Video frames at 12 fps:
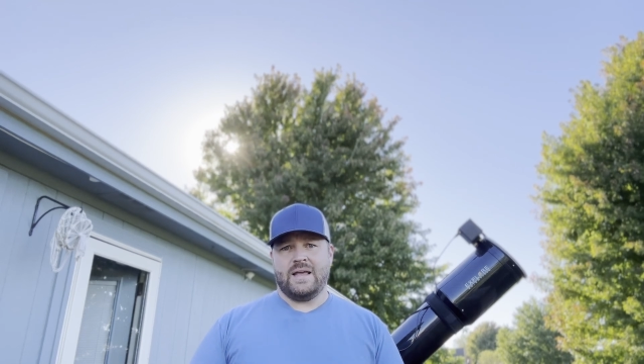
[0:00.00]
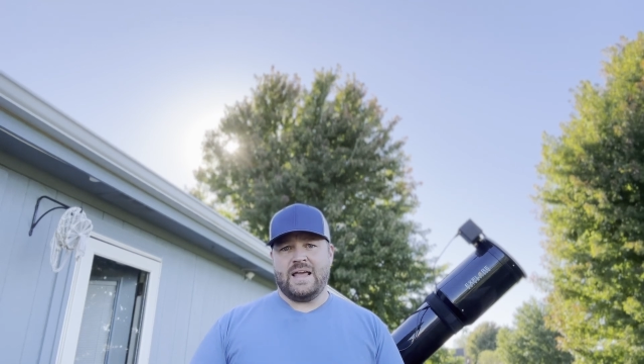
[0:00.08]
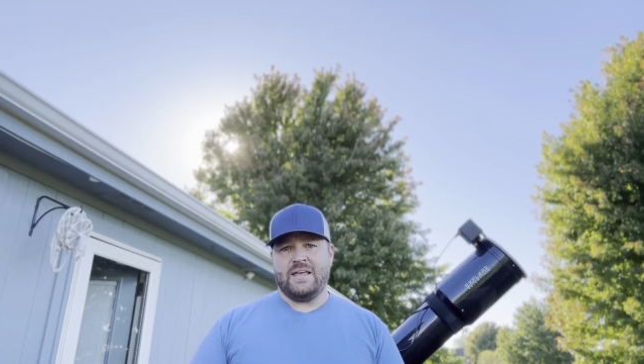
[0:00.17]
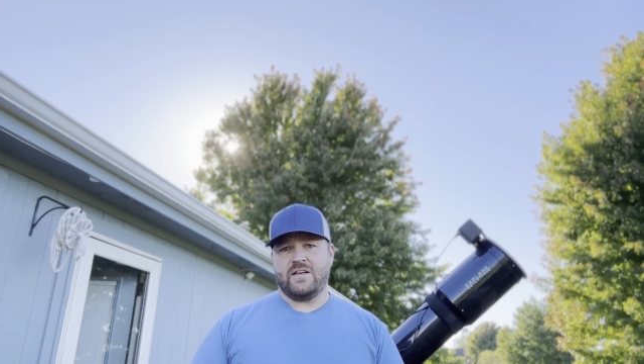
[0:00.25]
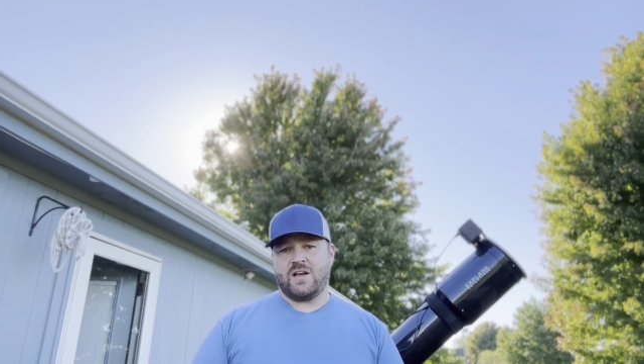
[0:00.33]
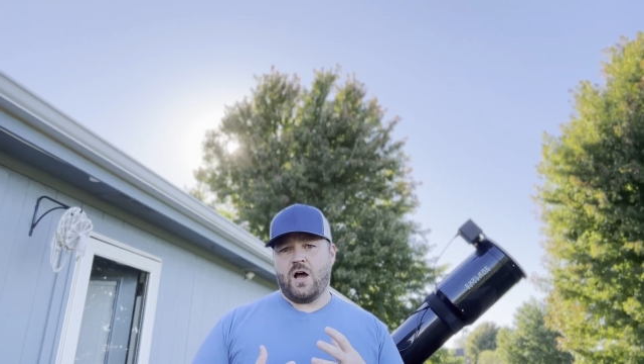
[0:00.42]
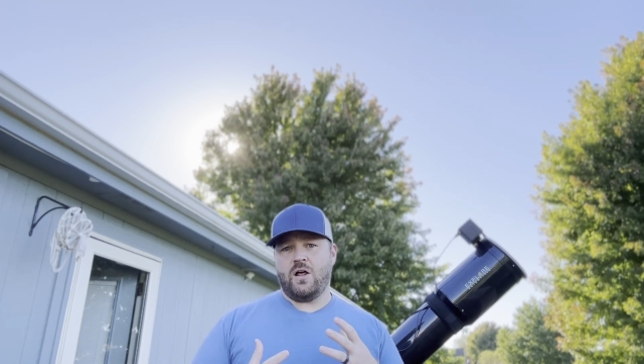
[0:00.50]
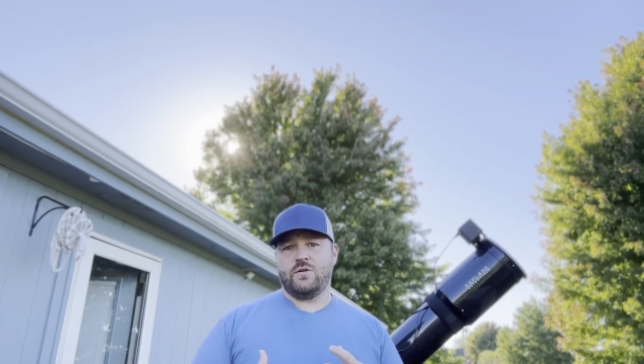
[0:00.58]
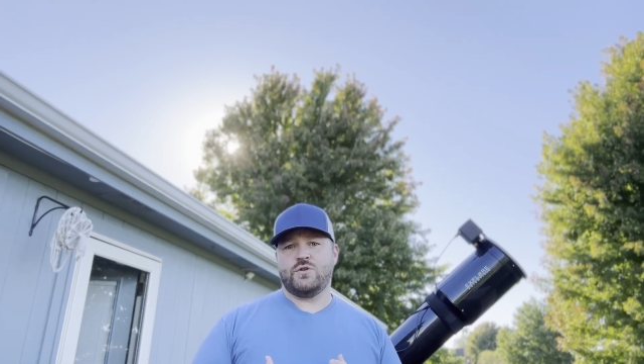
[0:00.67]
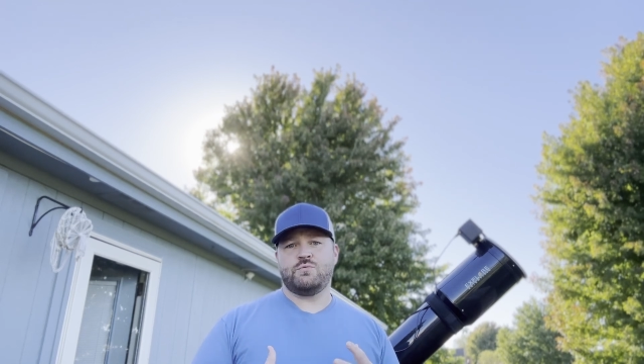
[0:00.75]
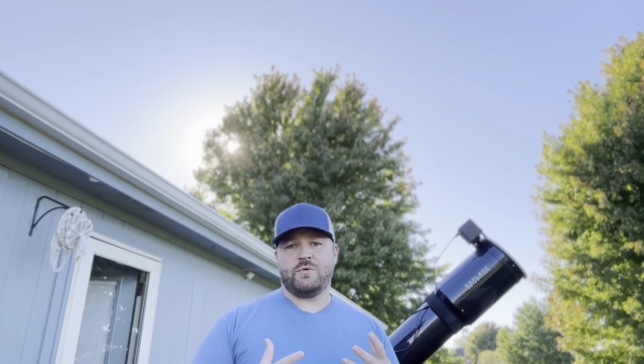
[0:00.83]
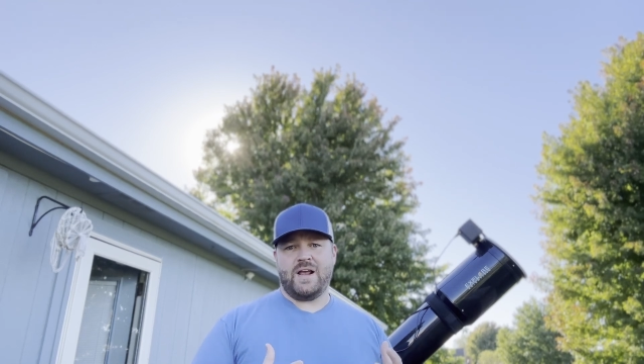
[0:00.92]
And the
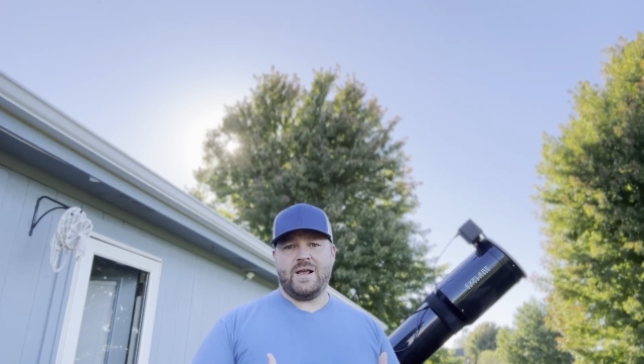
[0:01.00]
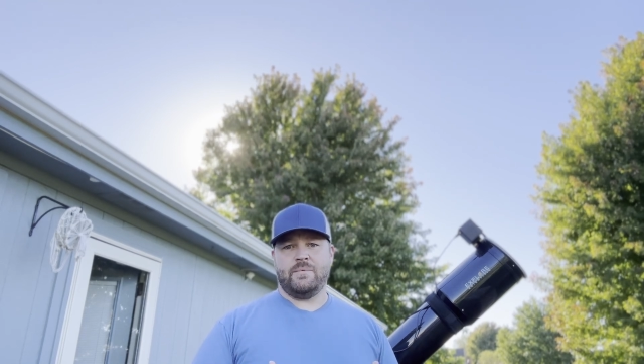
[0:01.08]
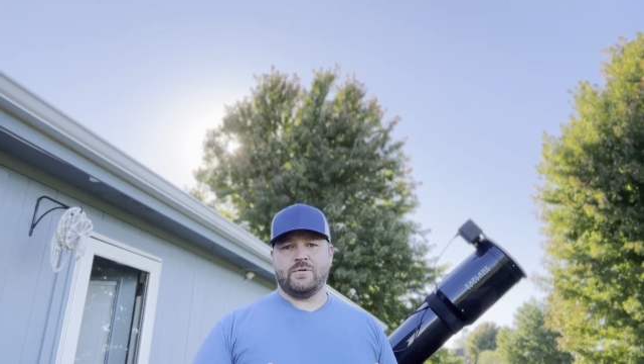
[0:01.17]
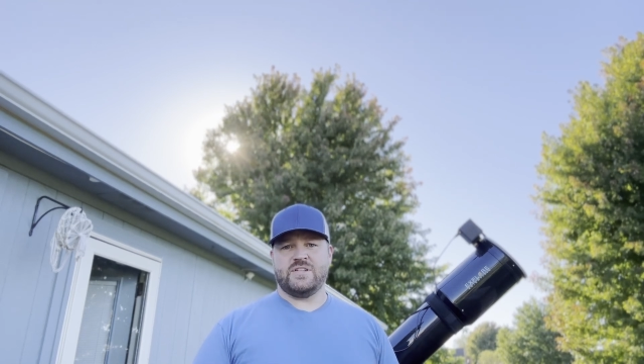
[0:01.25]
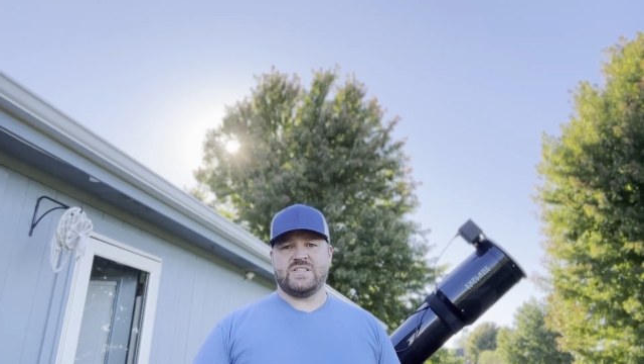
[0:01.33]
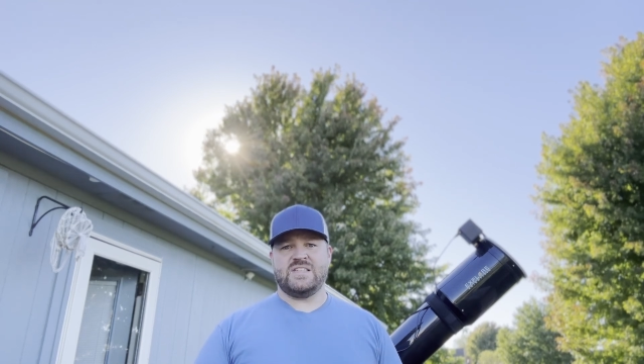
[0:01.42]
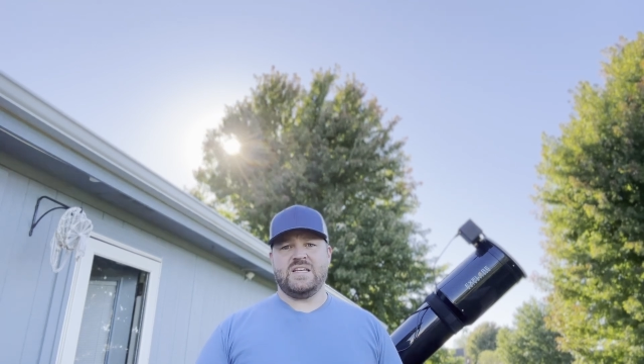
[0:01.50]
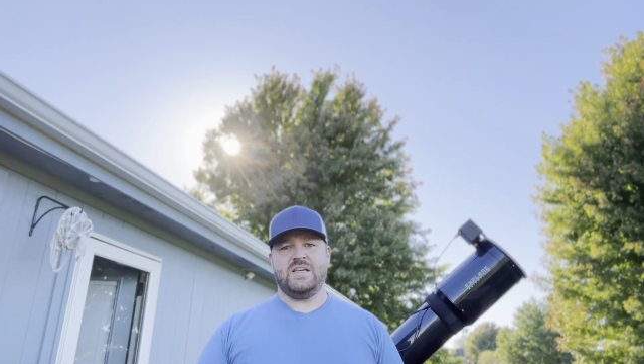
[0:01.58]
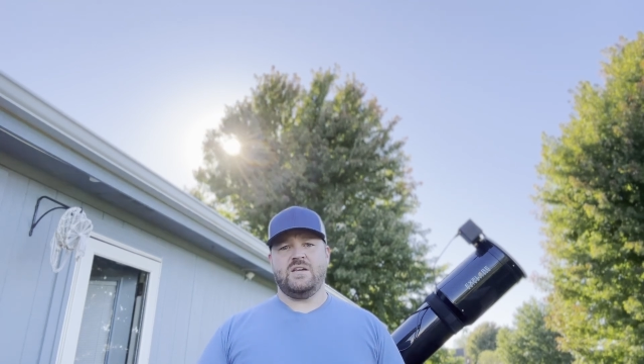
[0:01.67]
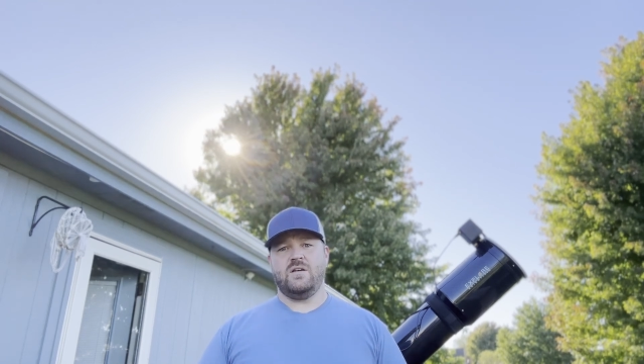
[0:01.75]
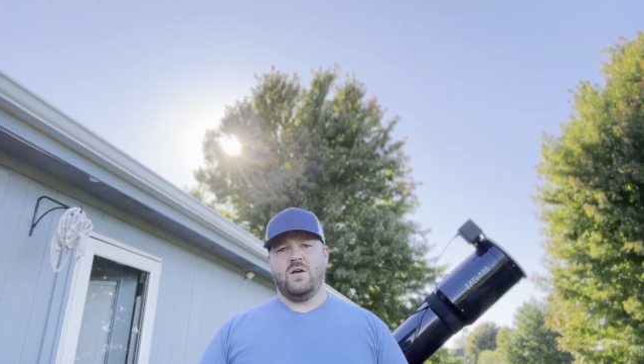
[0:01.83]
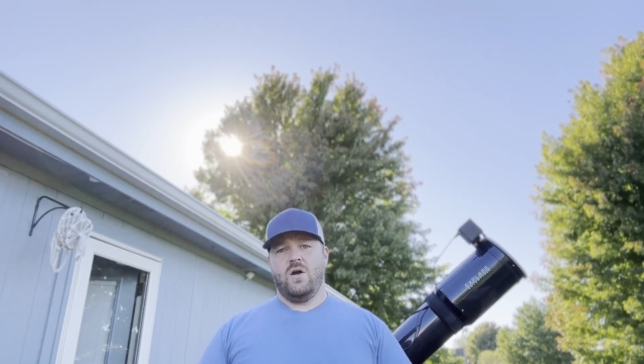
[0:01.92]
colors we're able to
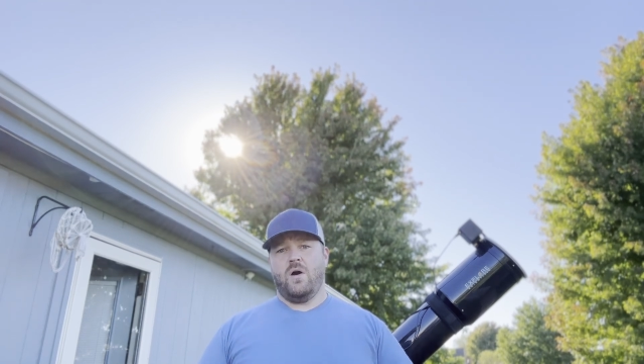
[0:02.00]
see